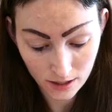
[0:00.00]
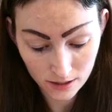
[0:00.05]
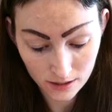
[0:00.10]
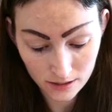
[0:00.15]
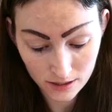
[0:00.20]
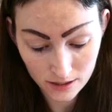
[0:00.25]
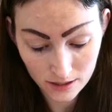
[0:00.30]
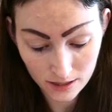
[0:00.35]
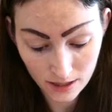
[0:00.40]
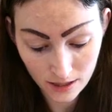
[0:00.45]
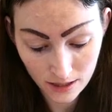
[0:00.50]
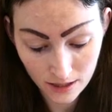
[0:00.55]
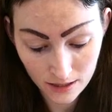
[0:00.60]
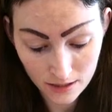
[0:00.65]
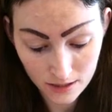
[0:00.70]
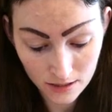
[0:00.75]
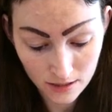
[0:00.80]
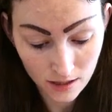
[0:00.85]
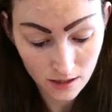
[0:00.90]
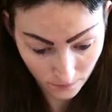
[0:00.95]
designs.
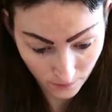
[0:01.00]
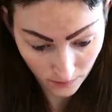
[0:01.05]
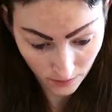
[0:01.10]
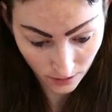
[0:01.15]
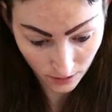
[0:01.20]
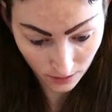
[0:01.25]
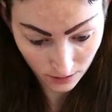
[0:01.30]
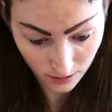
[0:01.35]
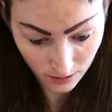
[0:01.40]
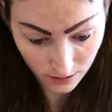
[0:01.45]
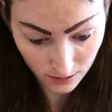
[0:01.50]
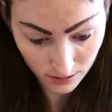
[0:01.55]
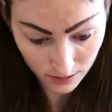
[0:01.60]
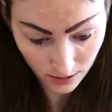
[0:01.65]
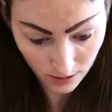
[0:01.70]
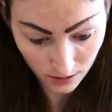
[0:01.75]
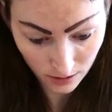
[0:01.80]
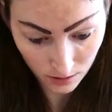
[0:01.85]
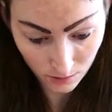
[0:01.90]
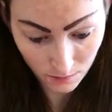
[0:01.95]
Knit
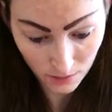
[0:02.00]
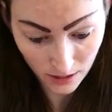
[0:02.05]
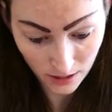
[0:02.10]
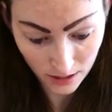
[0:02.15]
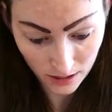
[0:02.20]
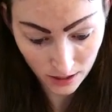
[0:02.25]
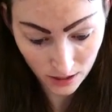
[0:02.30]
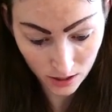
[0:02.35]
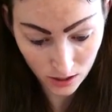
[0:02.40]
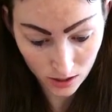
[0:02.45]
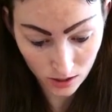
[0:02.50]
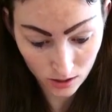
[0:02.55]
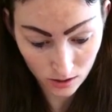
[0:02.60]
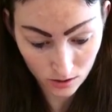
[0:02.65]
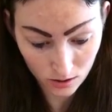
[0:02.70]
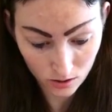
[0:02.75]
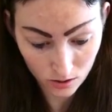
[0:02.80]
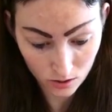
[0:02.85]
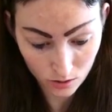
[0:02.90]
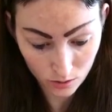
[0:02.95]
designer Penny,
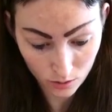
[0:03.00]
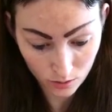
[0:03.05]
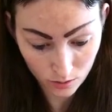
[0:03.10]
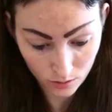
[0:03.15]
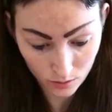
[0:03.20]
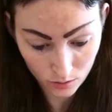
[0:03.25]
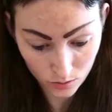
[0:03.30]
I